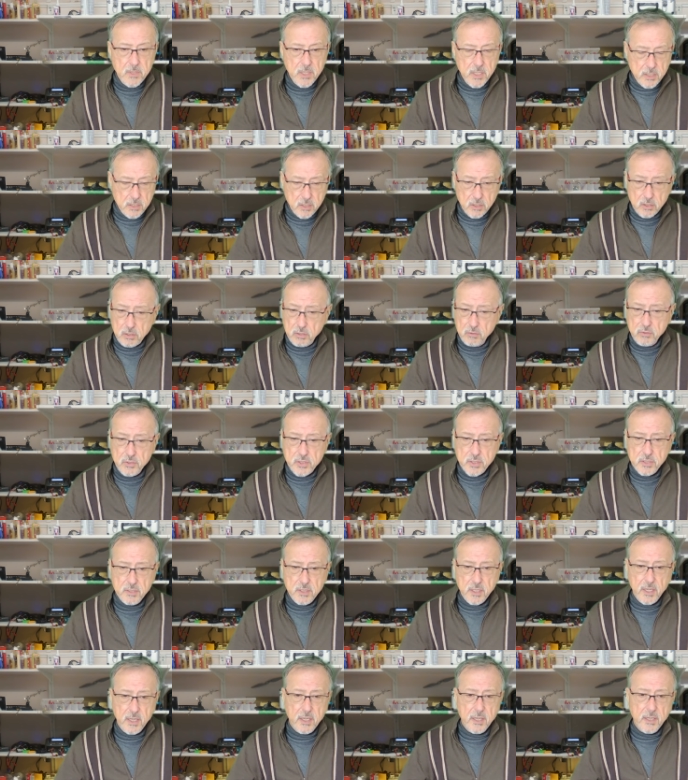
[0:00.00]
In
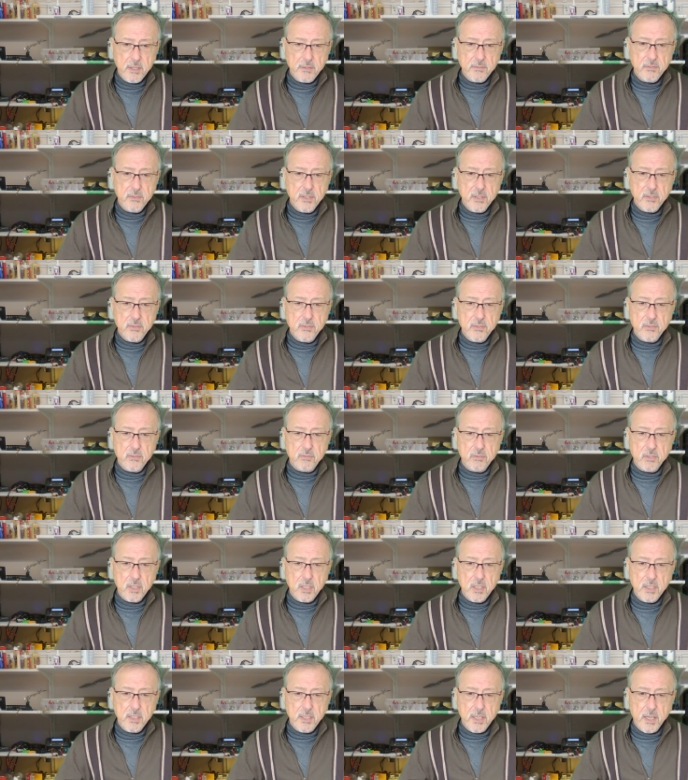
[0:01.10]
conclusion, this is
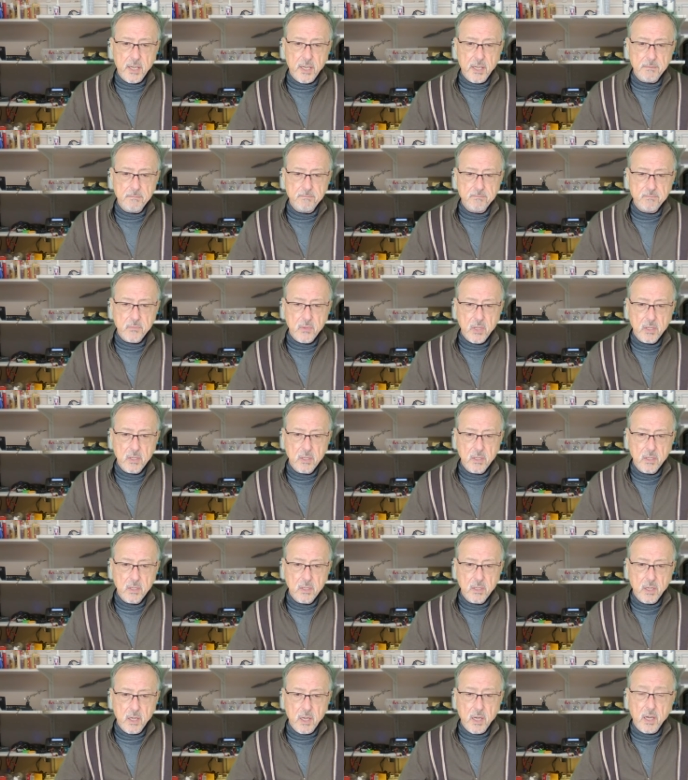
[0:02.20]
really
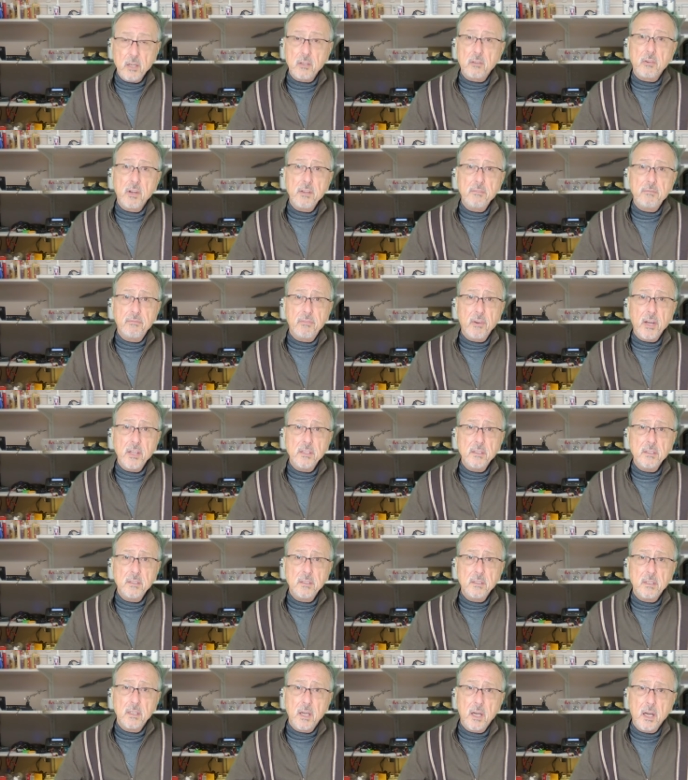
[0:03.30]
great fun,
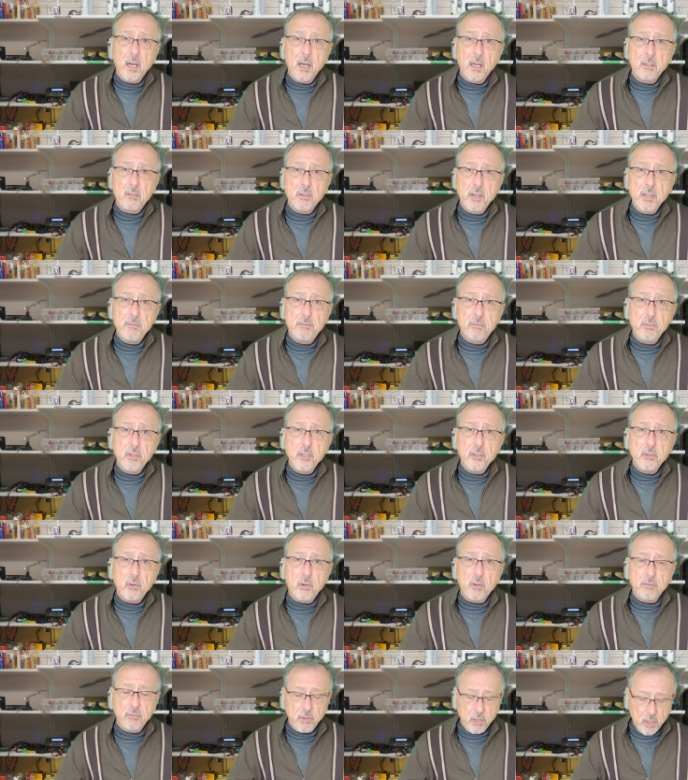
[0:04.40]
great for
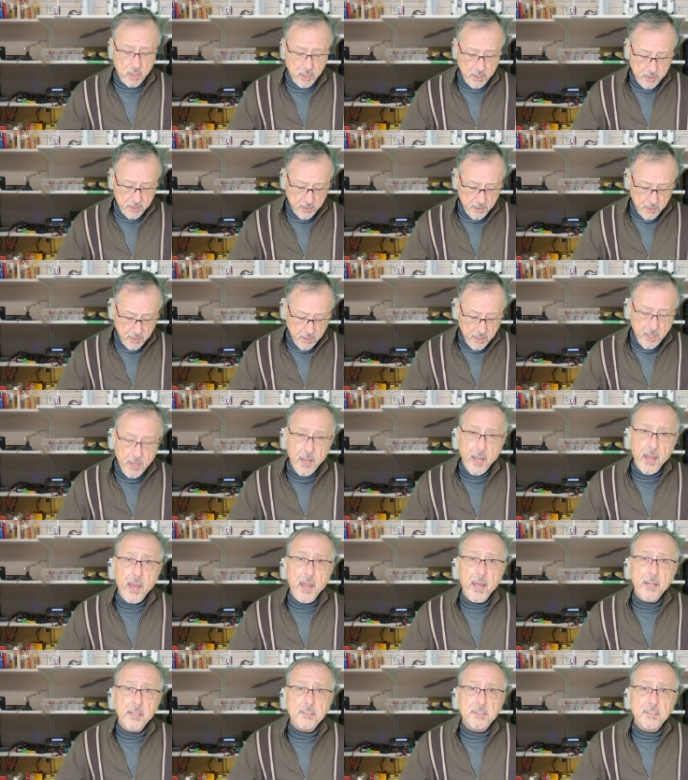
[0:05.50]
indoor flying,
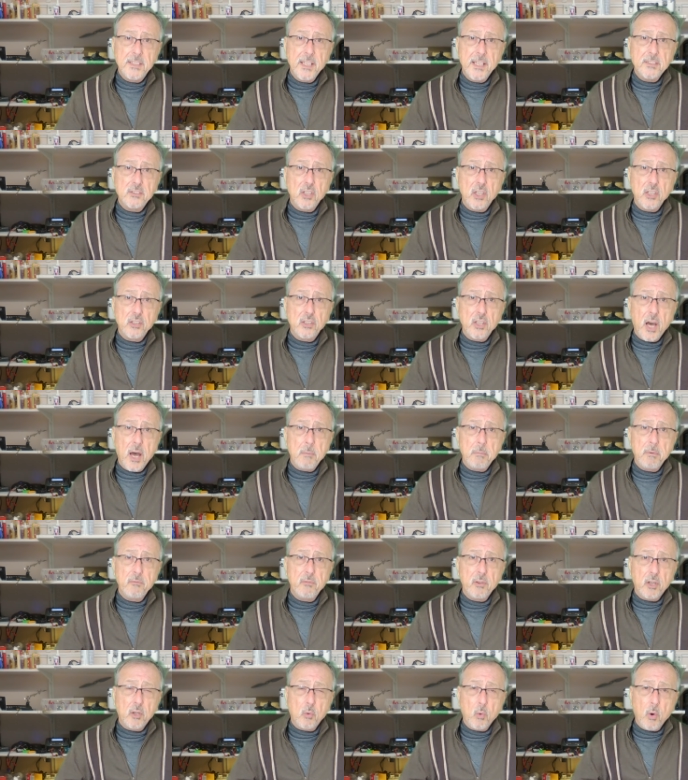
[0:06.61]
and it stays on top
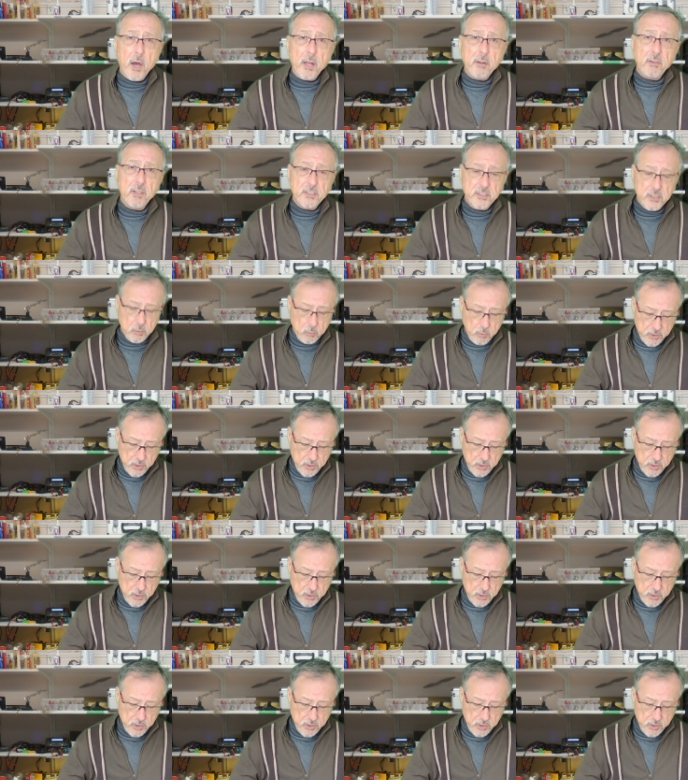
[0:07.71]
of your quad racing.